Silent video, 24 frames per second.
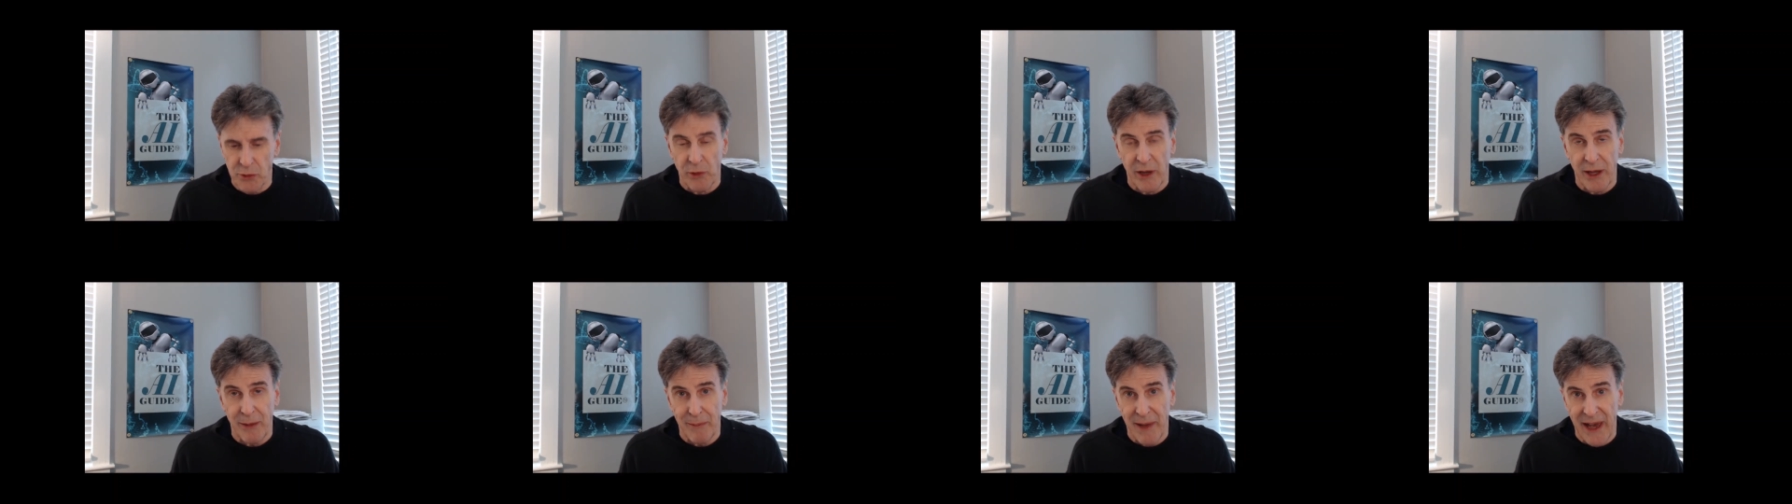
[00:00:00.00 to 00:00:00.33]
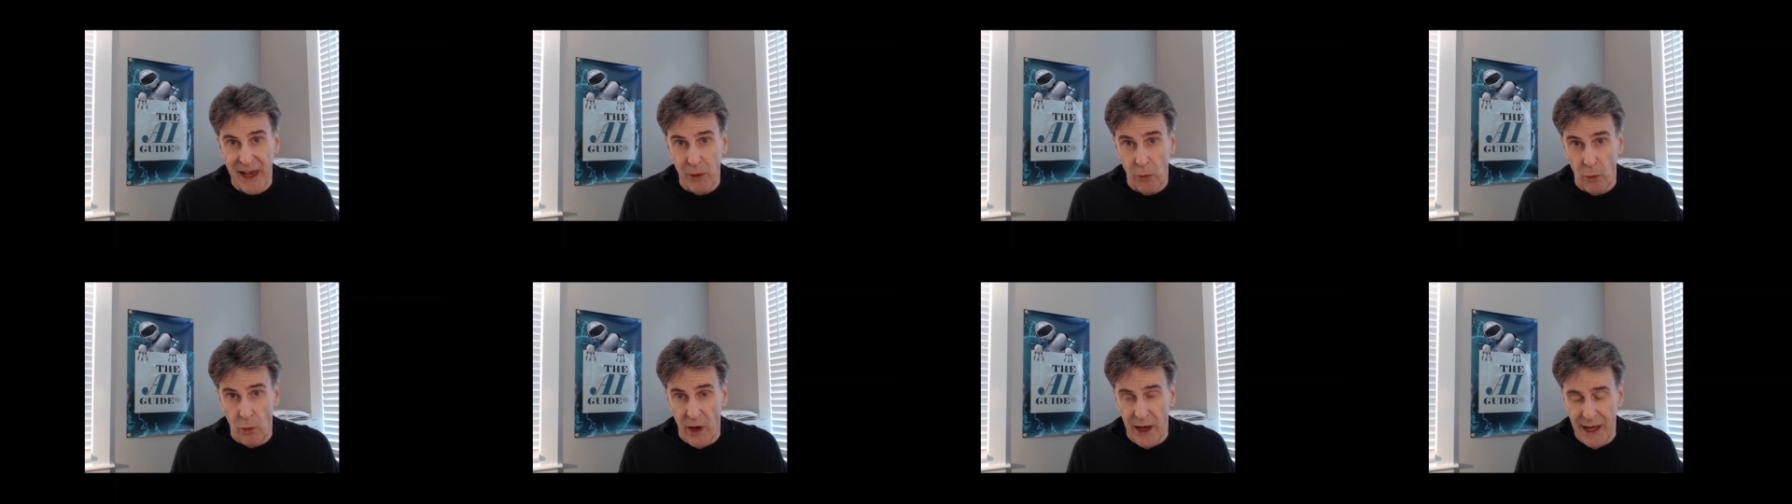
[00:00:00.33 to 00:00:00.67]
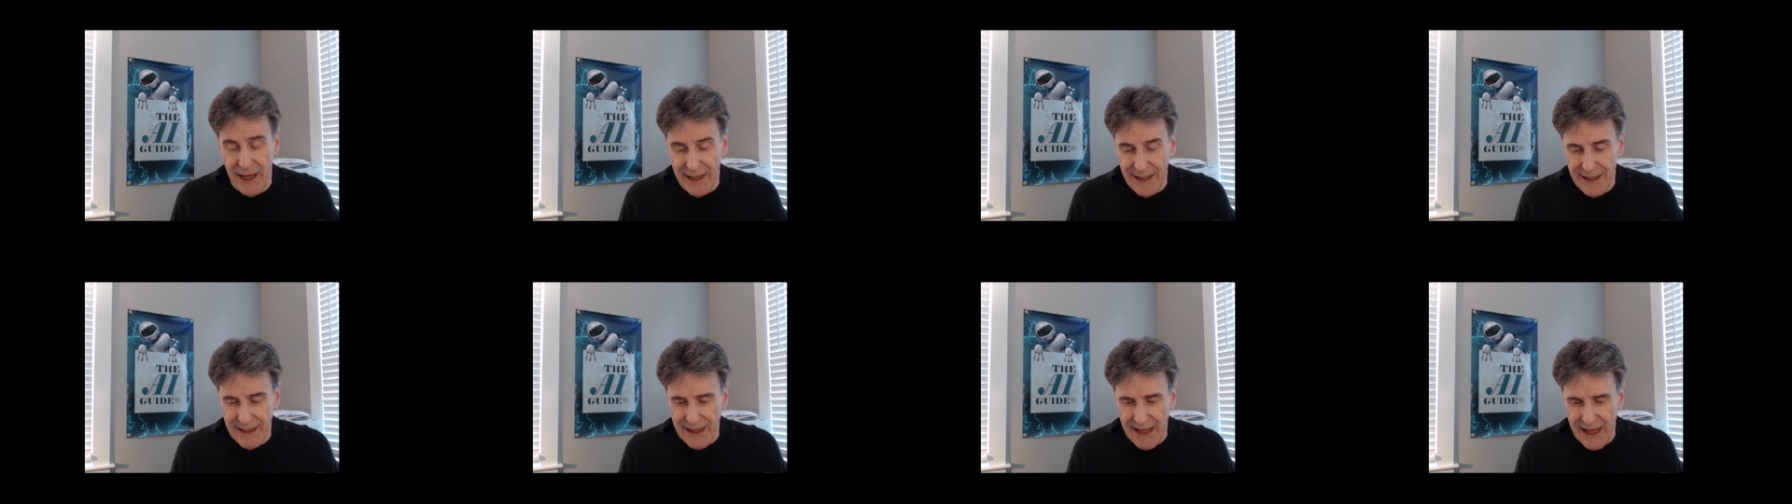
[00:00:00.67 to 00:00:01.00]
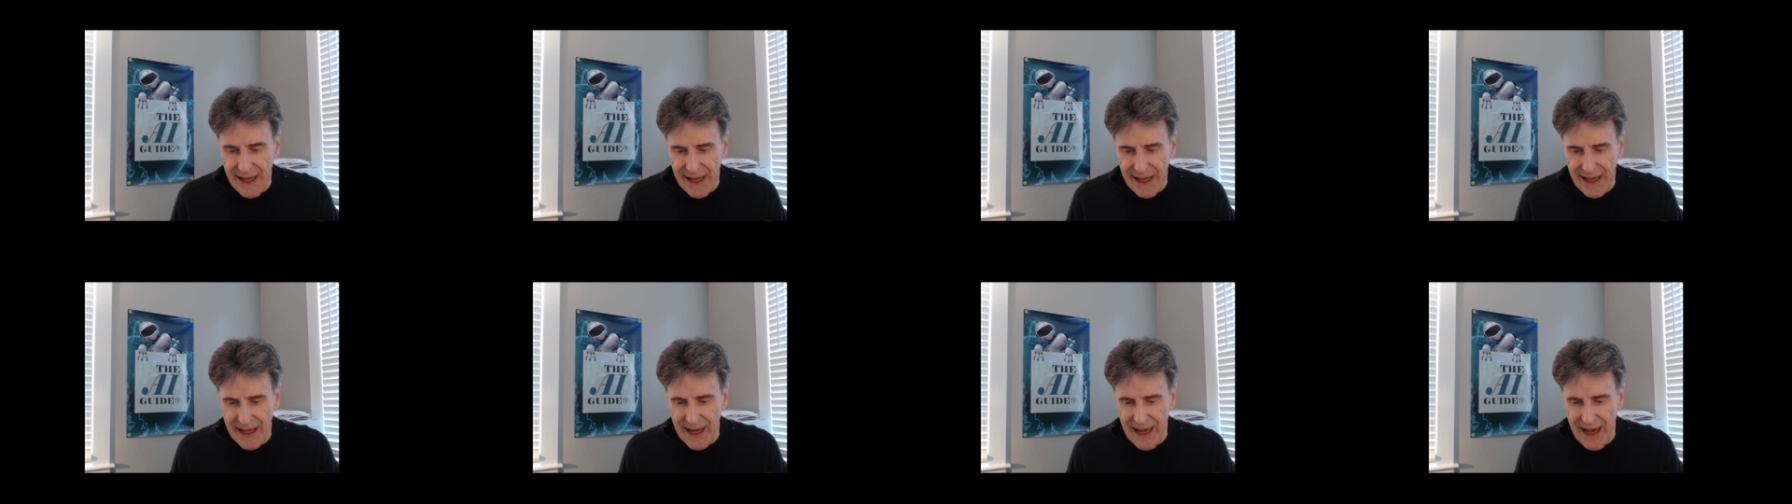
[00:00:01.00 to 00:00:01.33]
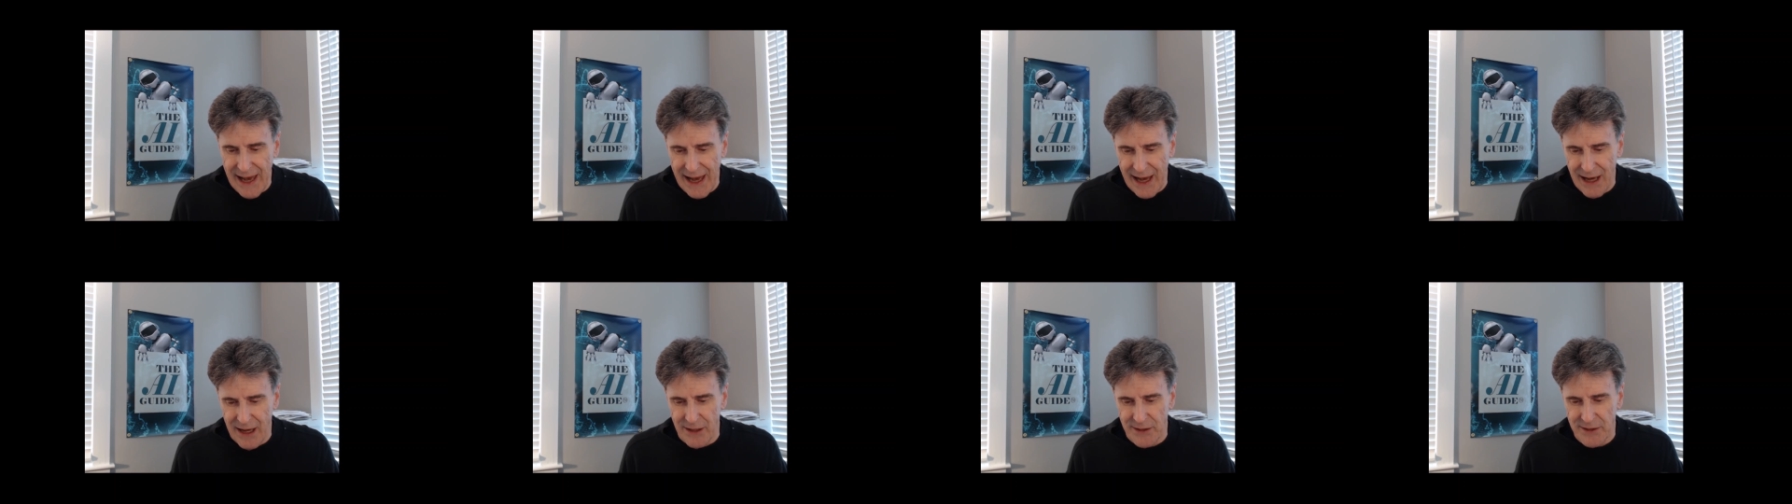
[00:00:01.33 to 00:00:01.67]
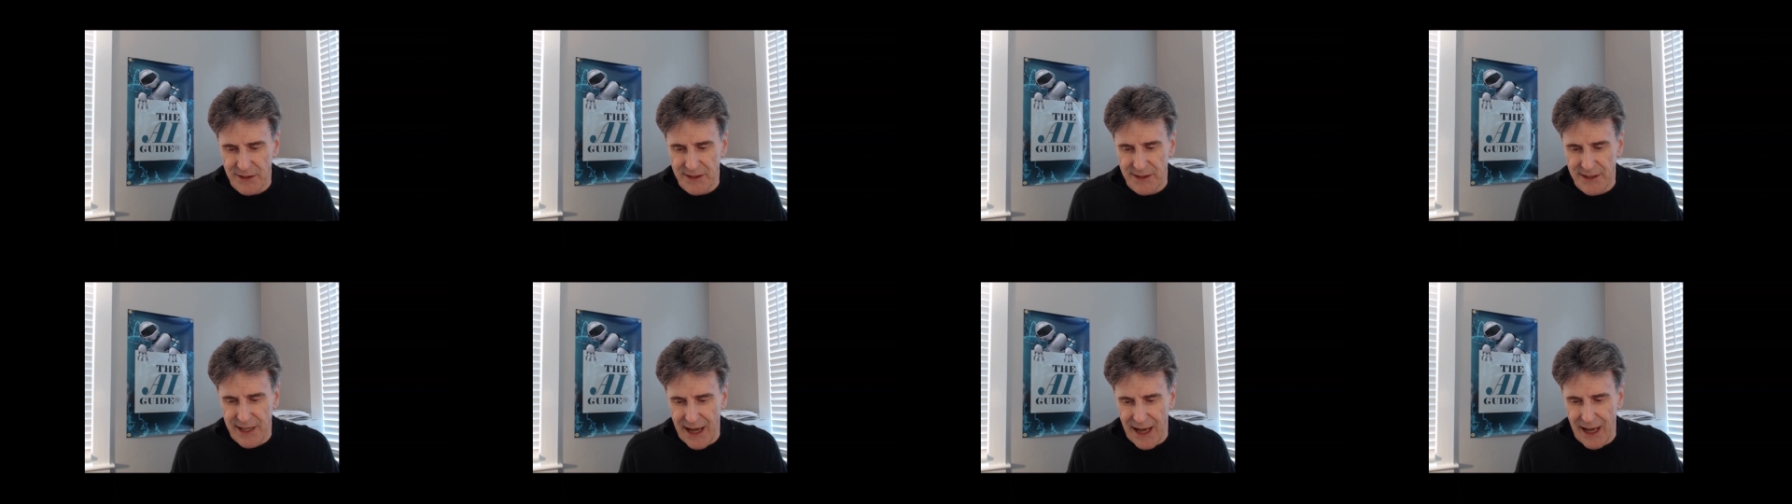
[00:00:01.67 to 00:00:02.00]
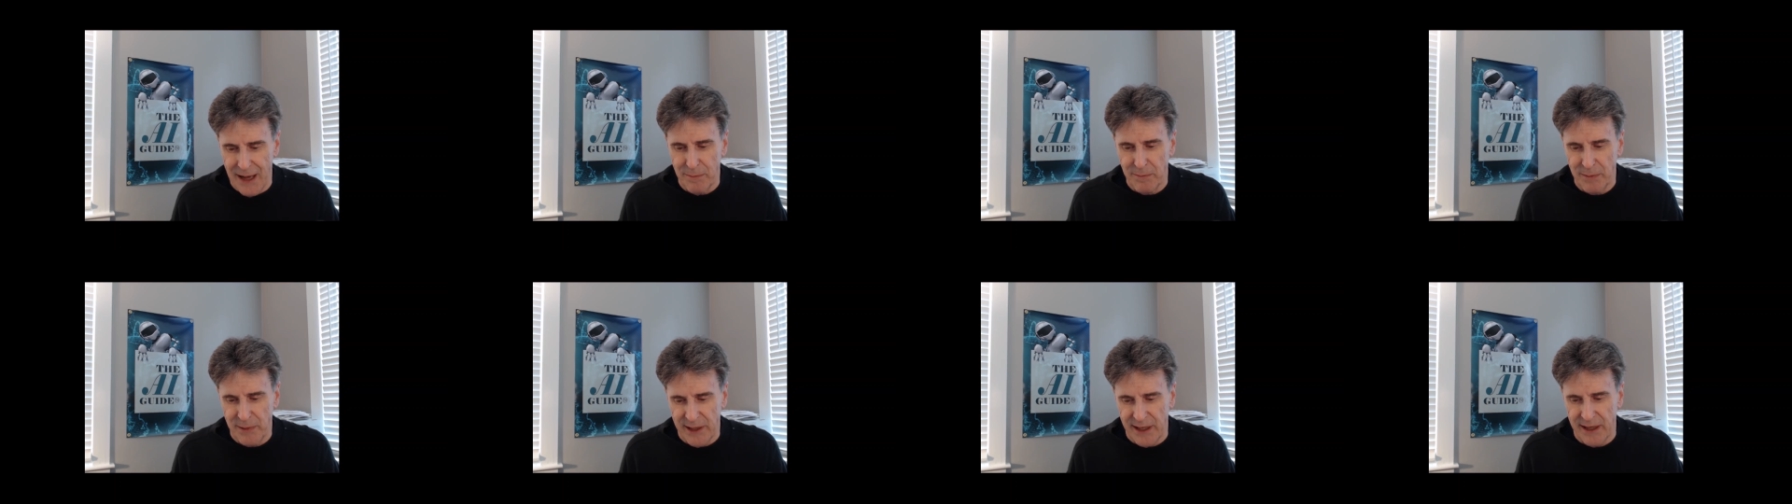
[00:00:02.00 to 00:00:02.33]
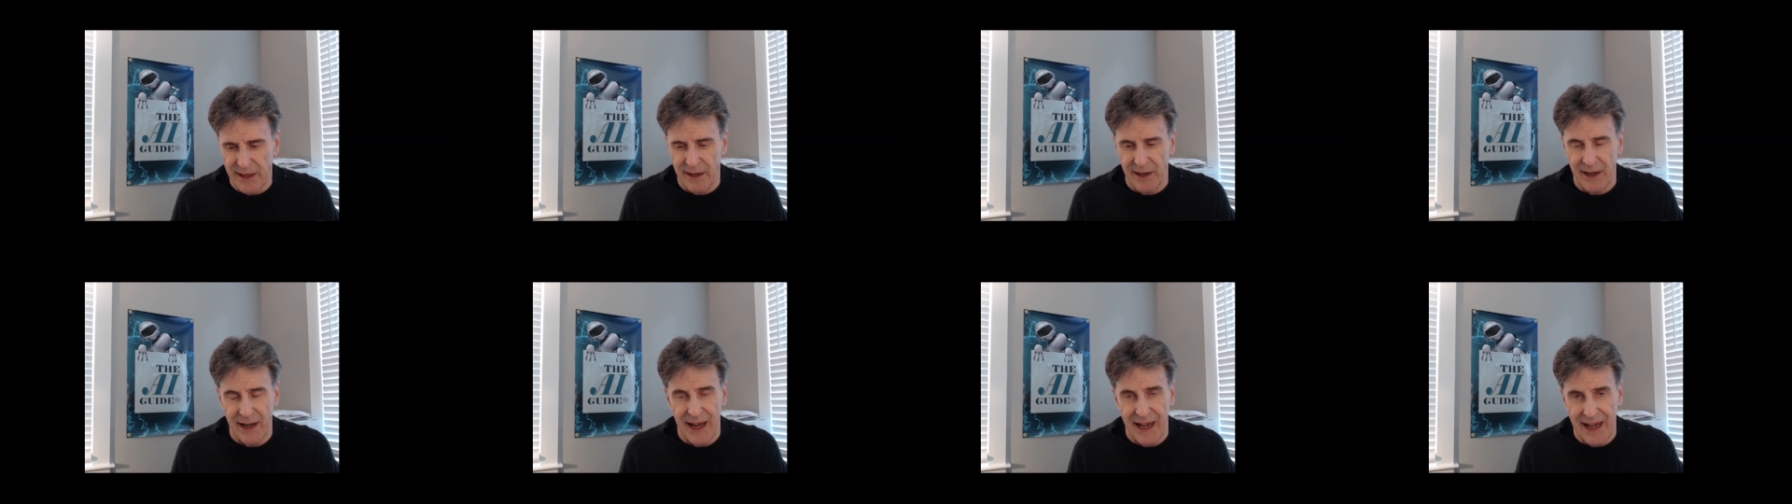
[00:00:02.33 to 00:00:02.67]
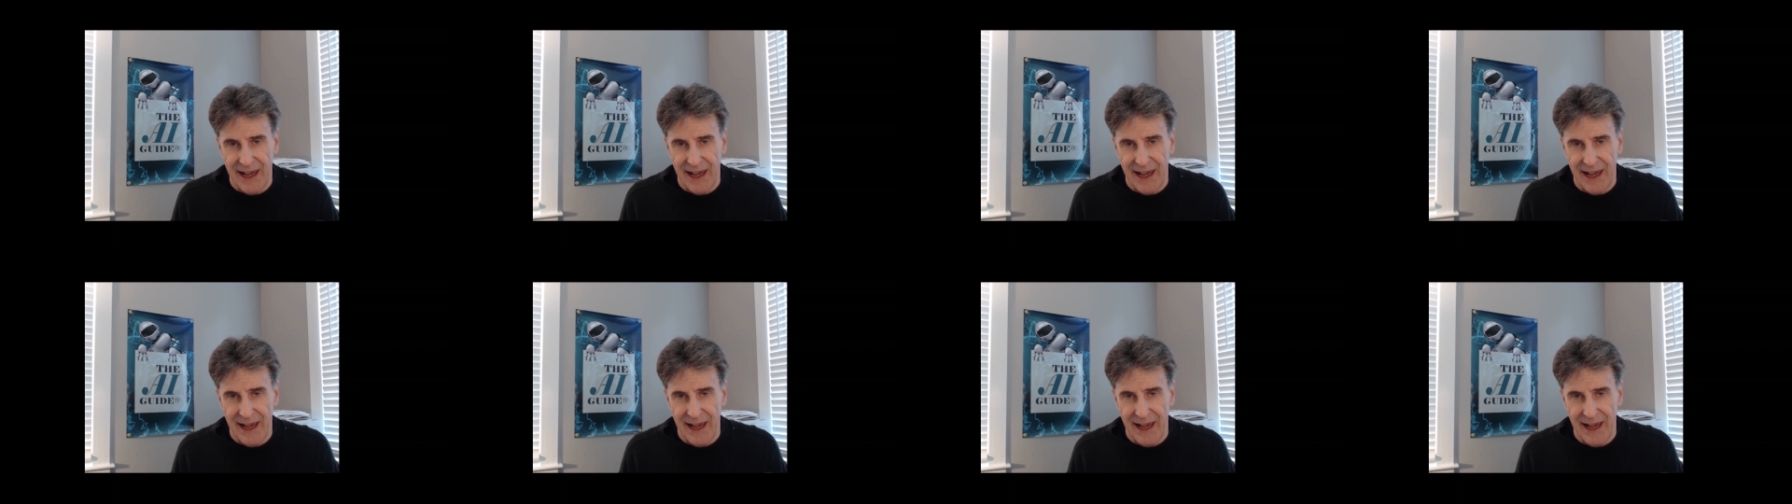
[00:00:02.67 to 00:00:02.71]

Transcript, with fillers: we may one day house top tier